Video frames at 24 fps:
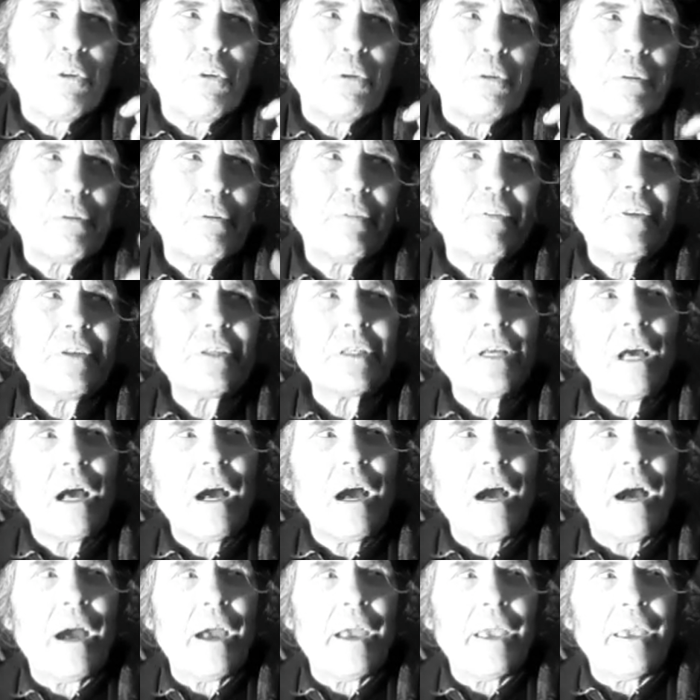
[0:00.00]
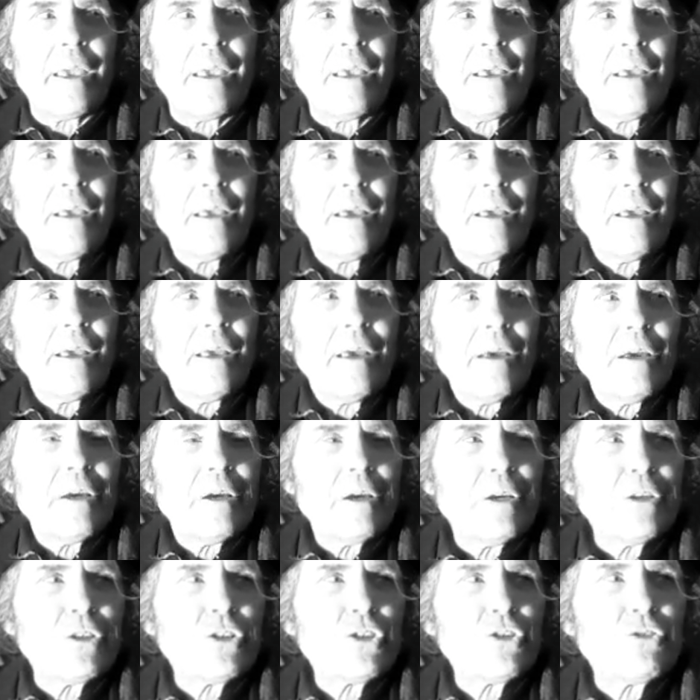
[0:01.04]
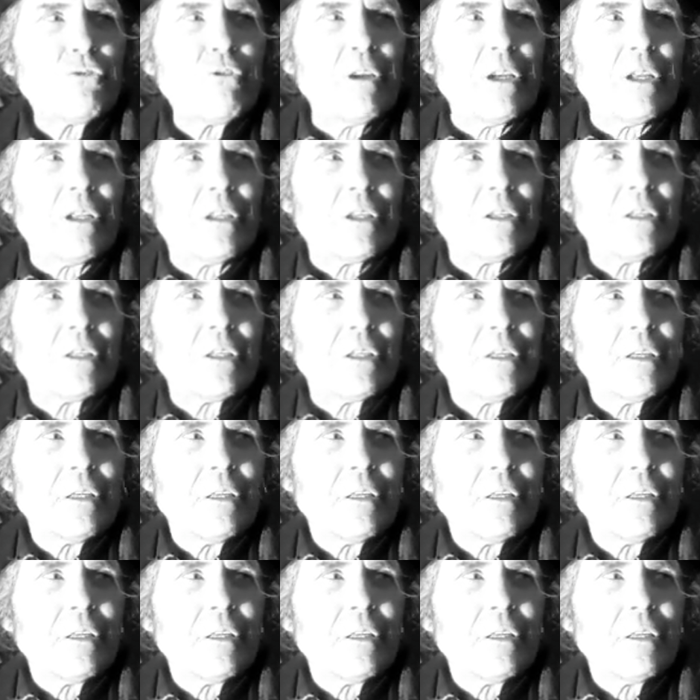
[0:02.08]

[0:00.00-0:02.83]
corner of his eye a street